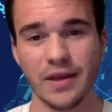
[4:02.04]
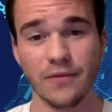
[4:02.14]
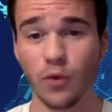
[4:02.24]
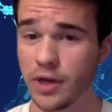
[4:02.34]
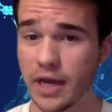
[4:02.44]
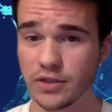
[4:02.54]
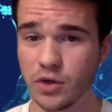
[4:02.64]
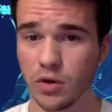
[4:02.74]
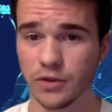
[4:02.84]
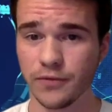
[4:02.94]
Forecast
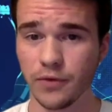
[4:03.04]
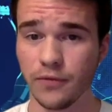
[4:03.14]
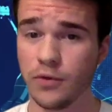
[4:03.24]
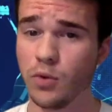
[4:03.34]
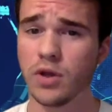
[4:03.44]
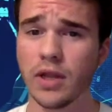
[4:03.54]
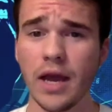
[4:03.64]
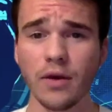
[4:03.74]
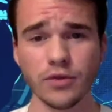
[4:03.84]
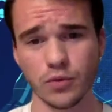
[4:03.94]
calls for a few
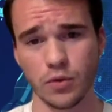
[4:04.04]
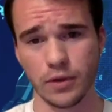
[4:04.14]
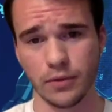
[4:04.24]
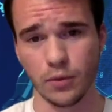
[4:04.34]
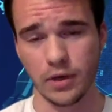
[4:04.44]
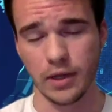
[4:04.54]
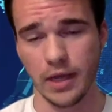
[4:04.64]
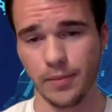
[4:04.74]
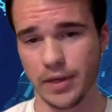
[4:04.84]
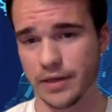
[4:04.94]
clouds rolling through
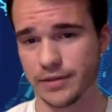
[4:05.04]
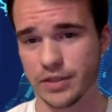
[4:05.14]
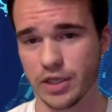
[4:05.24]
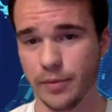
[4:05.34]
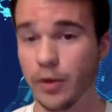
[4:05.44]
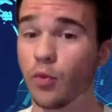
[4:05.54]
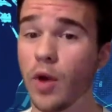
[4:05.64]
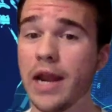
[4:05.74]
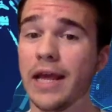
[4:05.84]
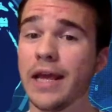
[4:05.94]
today because it's going to be
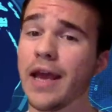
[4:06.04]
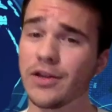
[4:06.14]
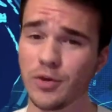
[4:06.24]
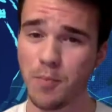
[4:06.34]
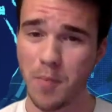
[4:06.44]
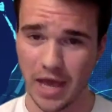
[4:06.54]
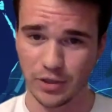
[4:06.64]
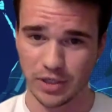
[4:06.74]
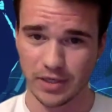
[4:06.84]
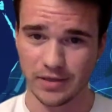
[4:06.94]
raining Kesem
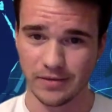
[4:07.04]
magic.